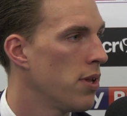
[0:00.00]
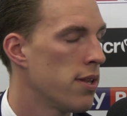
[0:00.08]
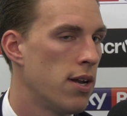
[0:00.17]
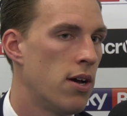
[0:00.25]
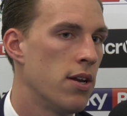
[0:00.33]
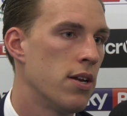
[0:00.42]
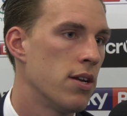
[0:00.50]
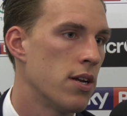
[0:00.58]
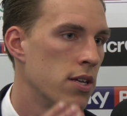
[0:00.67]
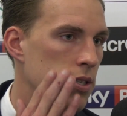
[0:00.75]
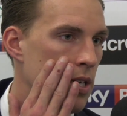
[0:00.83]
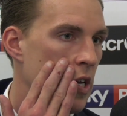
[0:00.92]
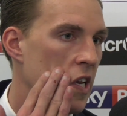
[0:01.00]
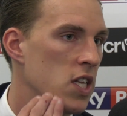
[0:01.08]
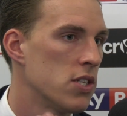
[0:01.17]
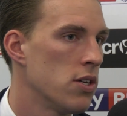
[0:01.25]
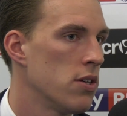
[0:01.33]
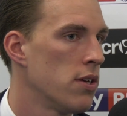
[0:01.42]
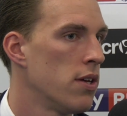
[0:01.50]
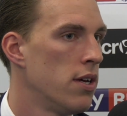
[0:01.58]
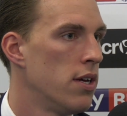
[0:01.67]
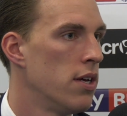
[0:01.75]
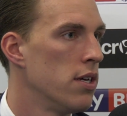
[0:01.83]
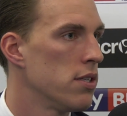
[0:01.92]
down the line and turned it into
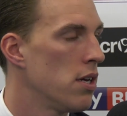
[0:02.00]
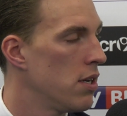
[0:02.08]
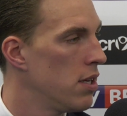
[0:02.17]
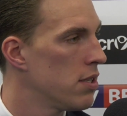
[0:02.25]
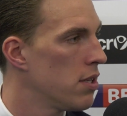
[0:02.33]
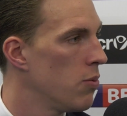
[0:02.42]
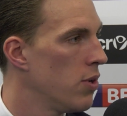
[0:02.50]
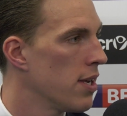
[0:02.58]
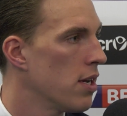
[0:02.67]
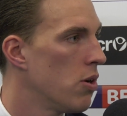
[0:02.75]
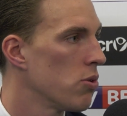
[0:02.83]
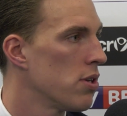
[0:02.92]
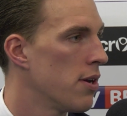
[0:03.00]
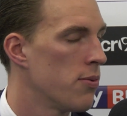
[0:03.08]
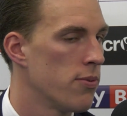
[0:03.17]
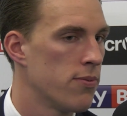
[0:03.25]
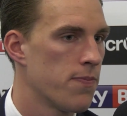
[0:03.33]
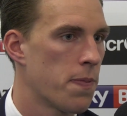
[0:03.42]
the winning goal. So,